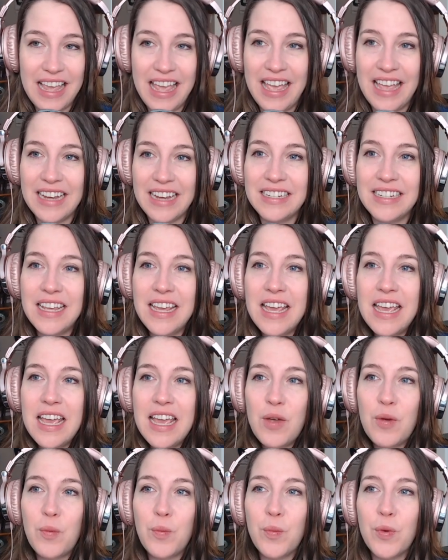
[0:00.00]
And
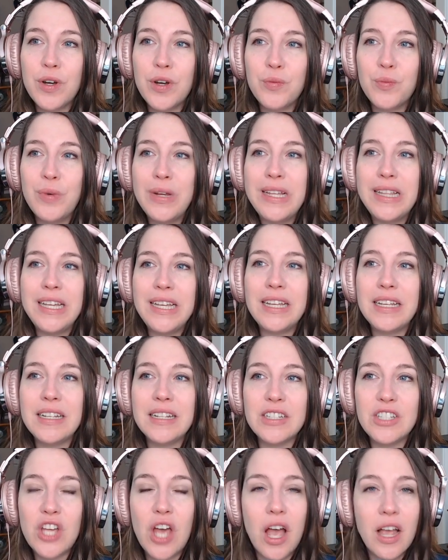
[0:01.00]
we're
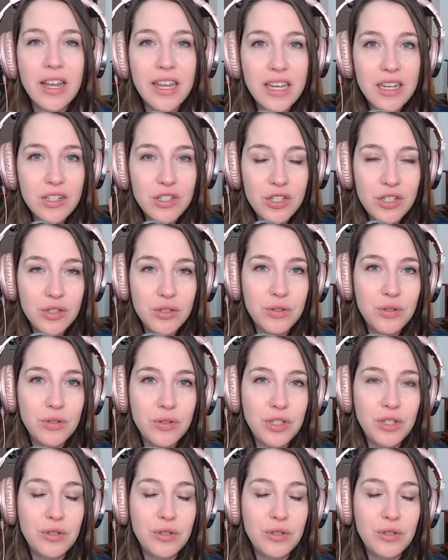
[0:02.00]
really talking to